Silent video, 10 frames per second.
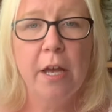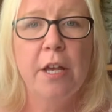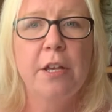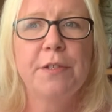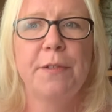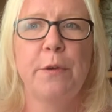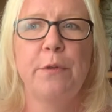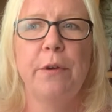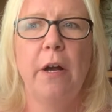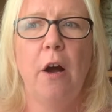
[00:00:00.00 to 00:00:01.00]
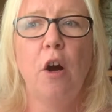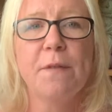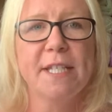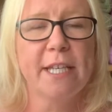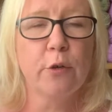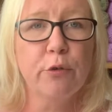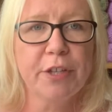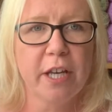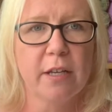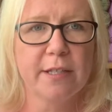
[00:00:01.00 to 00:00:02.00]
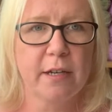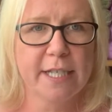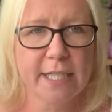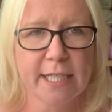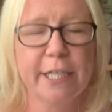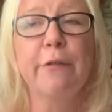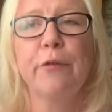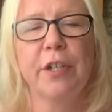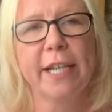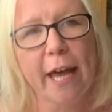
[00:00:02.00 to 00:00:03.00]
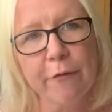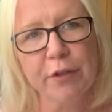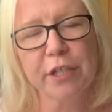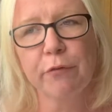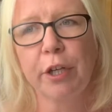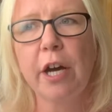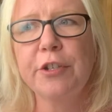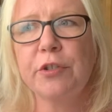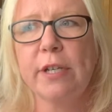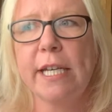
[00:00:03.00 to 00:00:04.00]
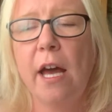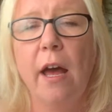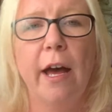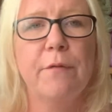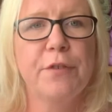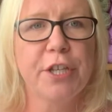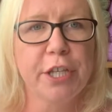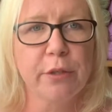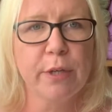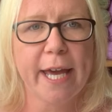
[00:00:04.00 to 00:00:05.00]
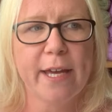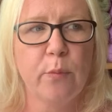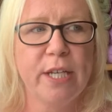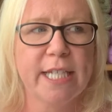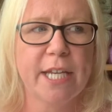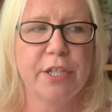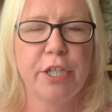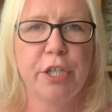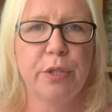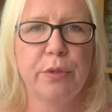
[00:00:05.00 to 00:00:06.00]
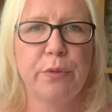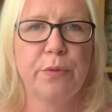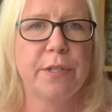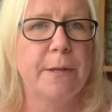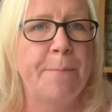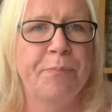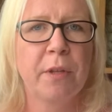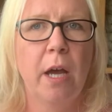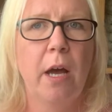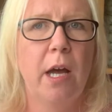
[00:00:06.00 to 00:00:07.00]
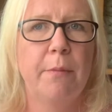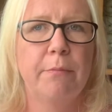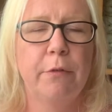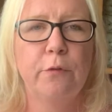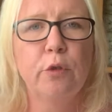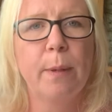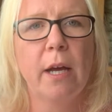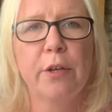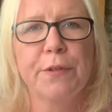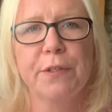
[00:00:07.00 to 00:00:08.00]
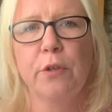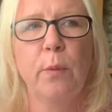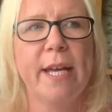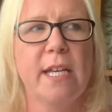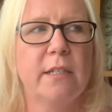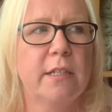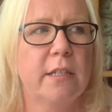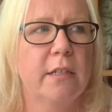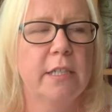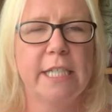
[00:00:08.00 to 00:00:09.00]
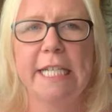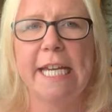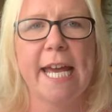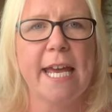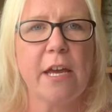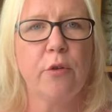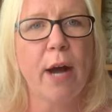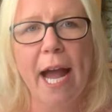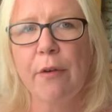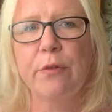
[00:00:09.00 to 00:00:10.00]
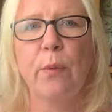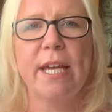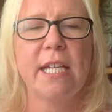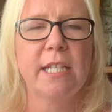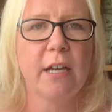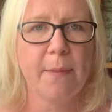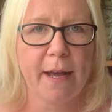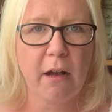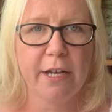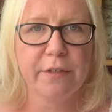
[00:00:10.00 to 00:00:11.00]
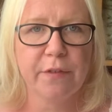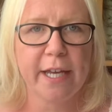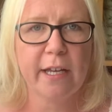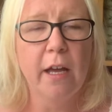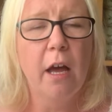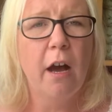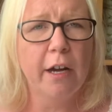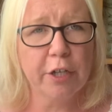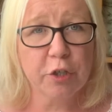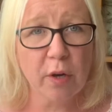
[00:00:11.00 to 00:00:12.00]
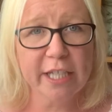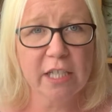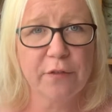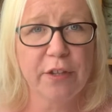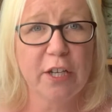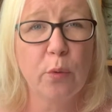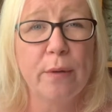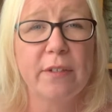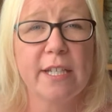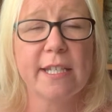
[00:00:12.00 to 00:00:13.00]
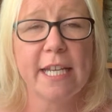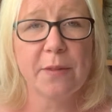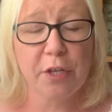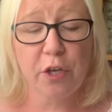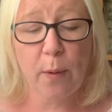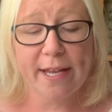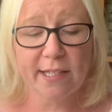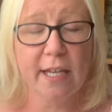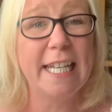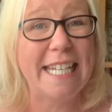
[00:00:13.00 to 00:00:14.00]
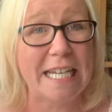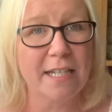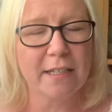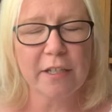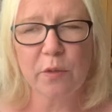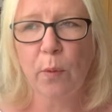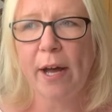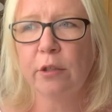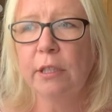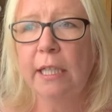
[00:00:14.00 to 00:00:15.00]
So obviously all the yarn sizes are different in every different country. And for the UK, we tend to use 4-ply or sock weight, DK or Aran weight, and that kind of thing. I'm going to try and give you the equivalents in the US at least as well.